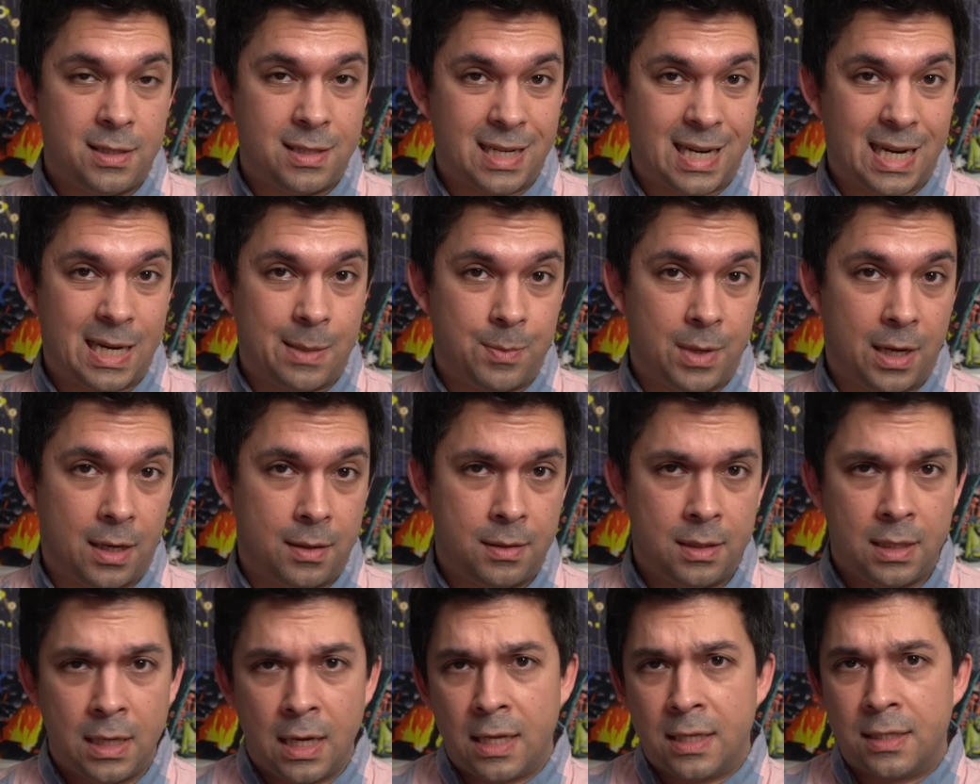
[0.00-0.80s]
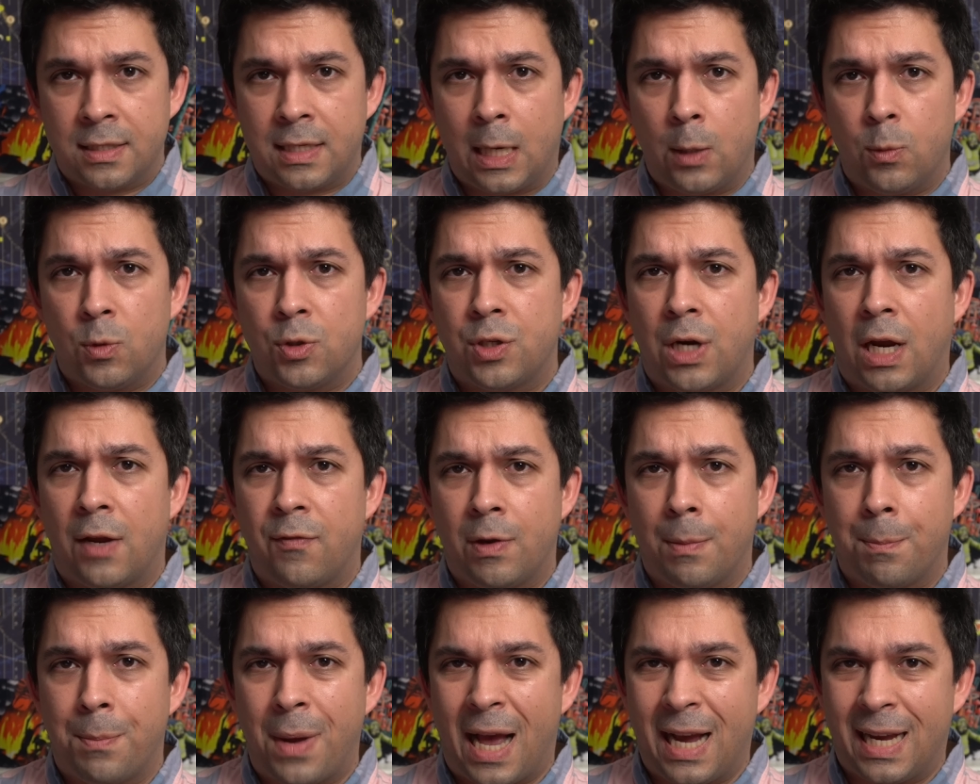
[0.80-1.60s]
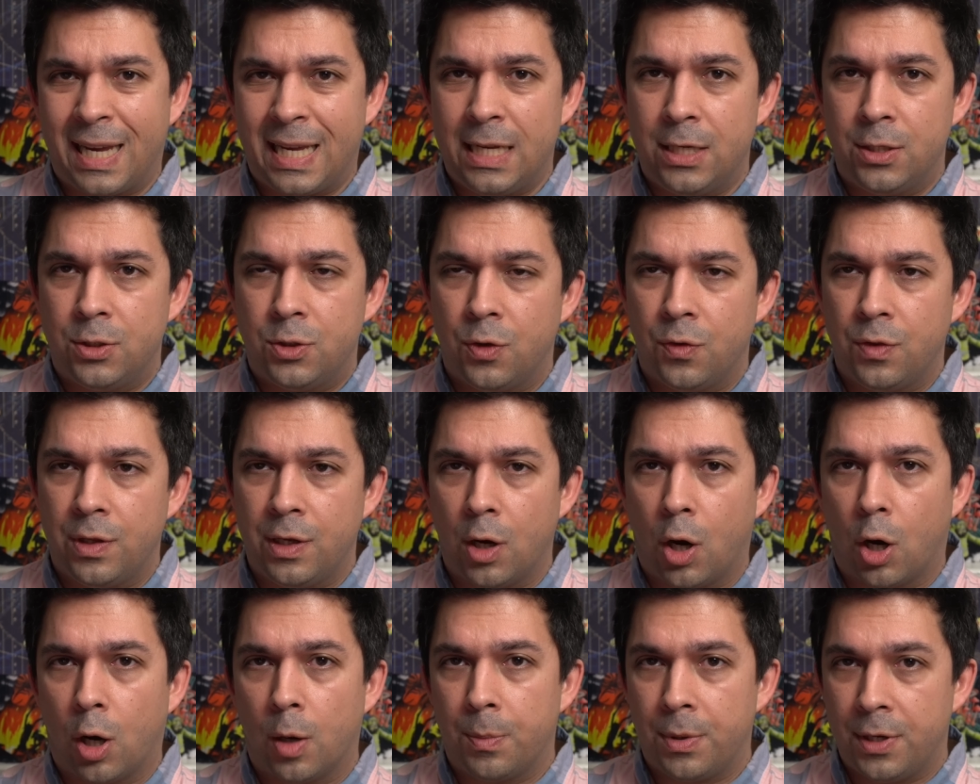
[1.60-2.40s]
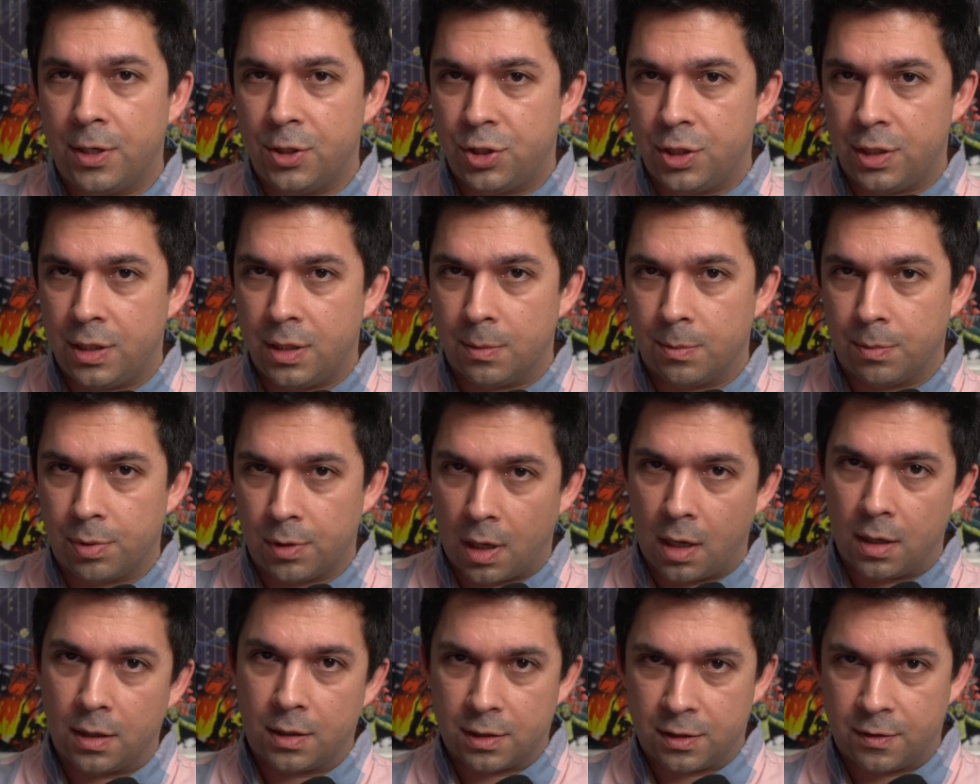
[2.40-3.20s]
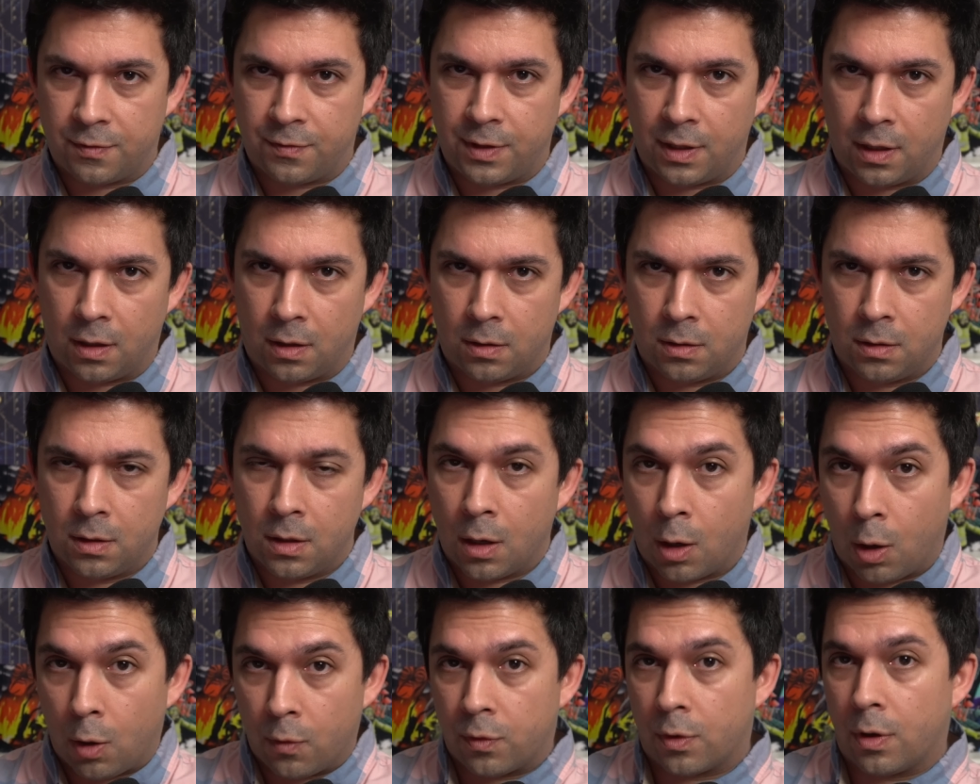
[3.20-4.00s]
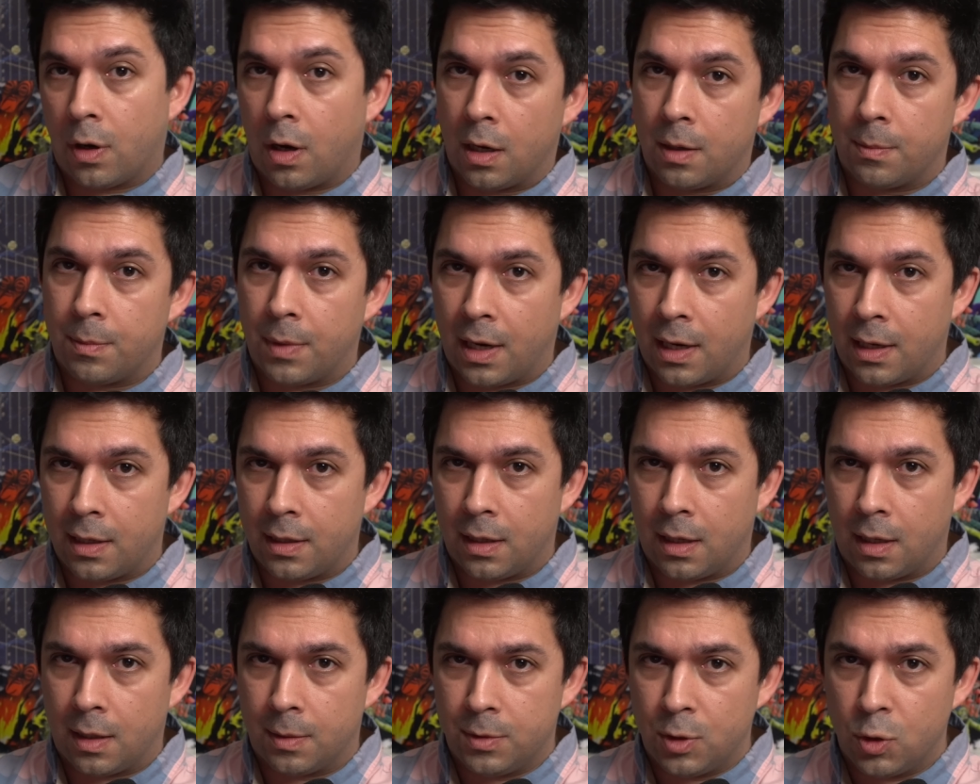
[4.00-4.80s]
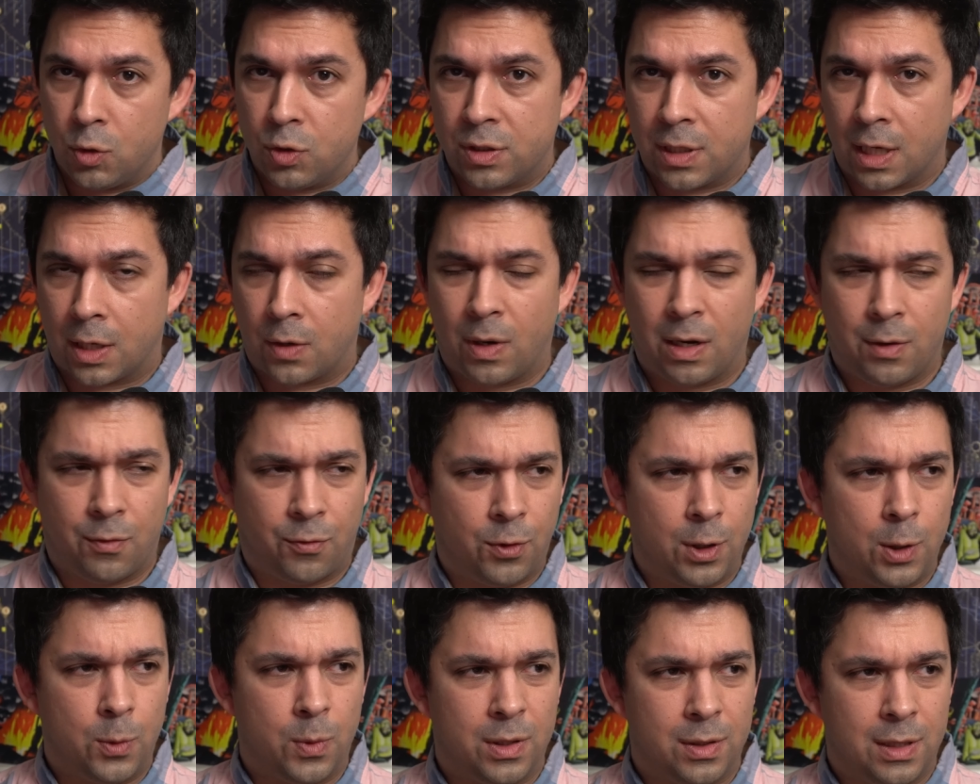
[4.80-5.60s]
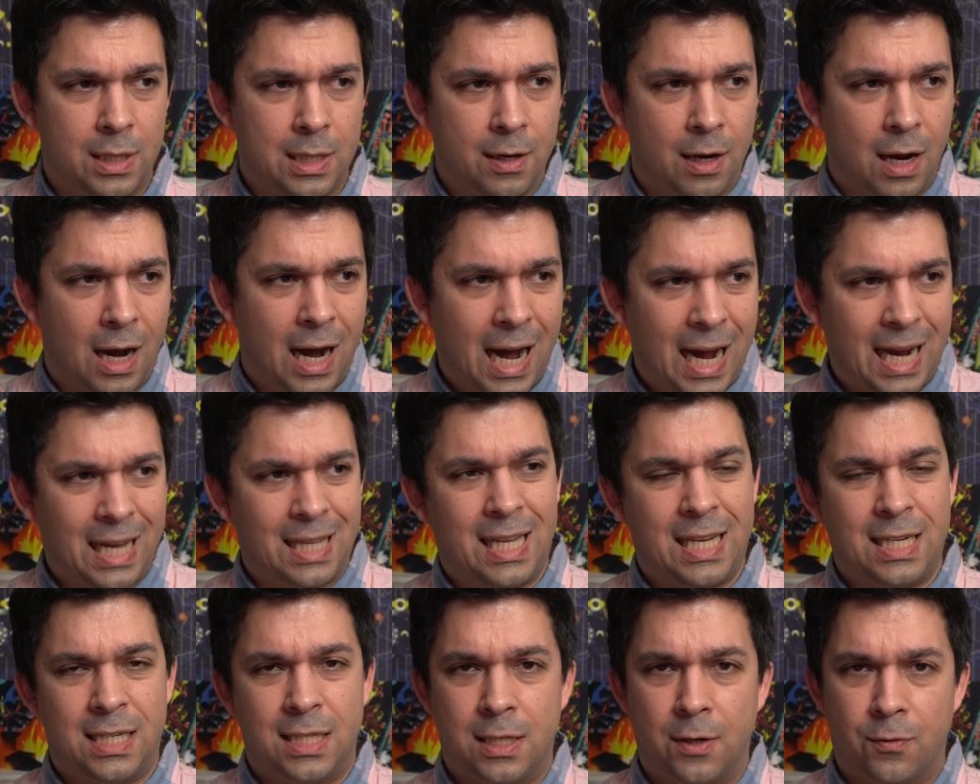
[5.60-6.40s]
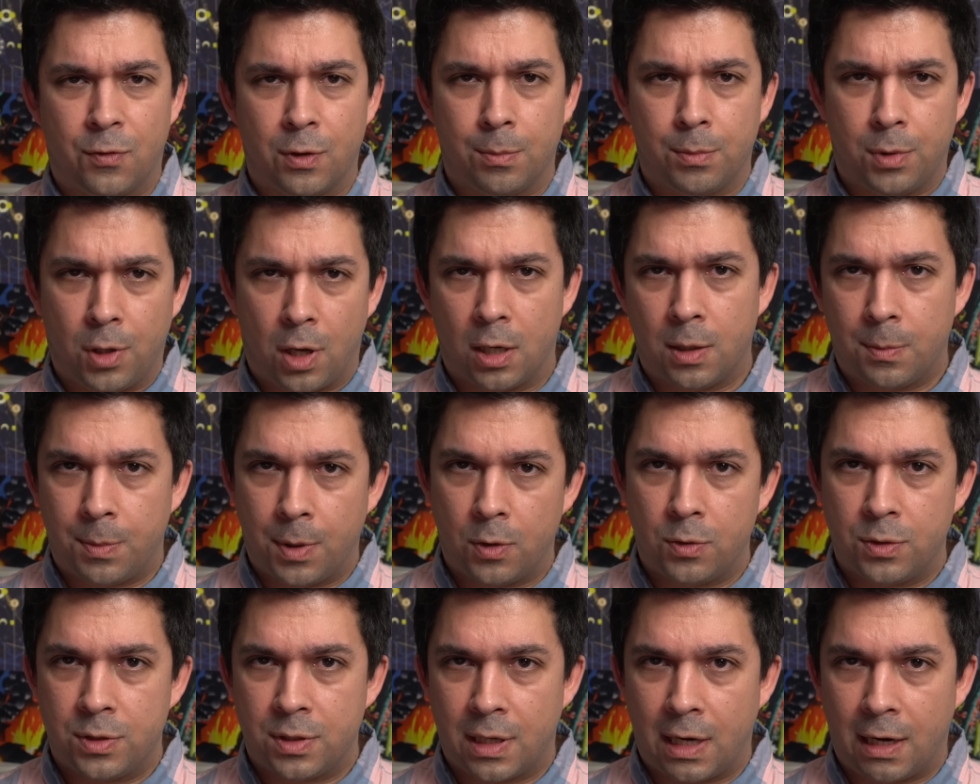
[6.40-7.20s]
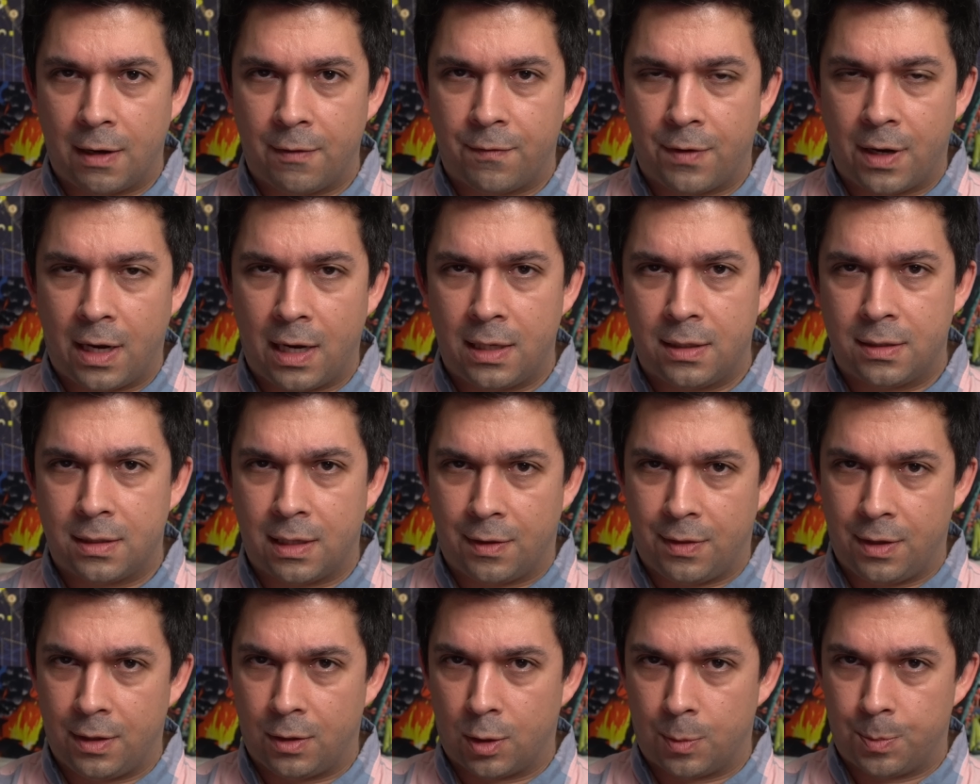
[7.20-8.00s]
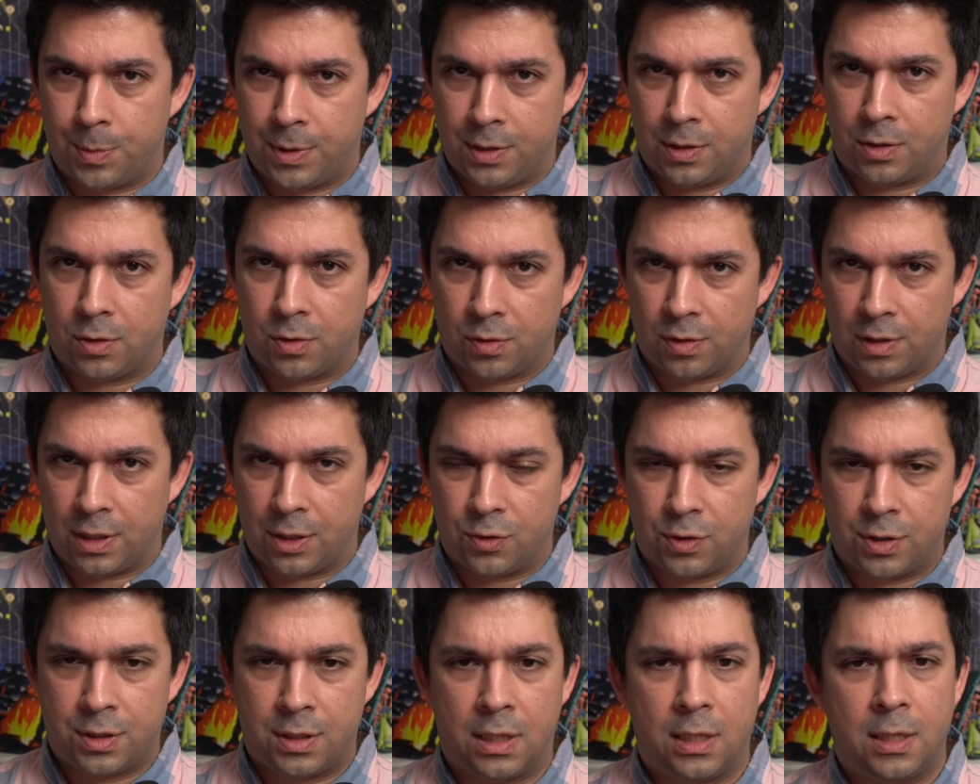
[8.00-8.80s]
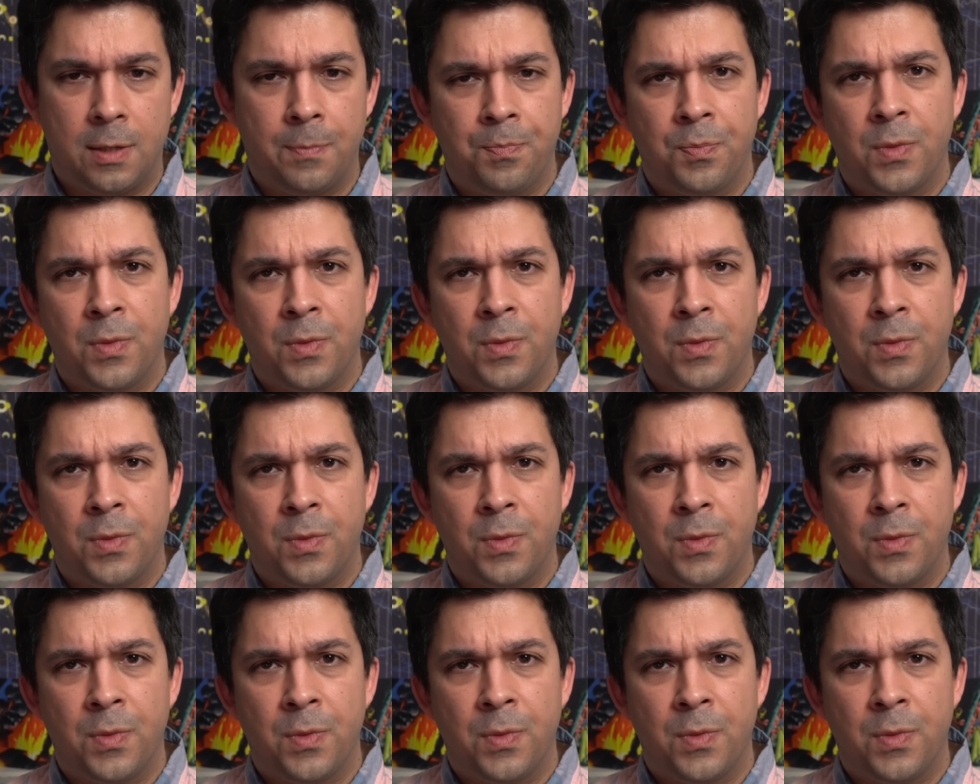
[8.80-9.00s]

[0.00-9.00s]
I'm Ben. Today we're diving back into the RPG blogosphere. Over on my newsletter, I frequently highlight different blog posts that I find that I think are particularly interesting.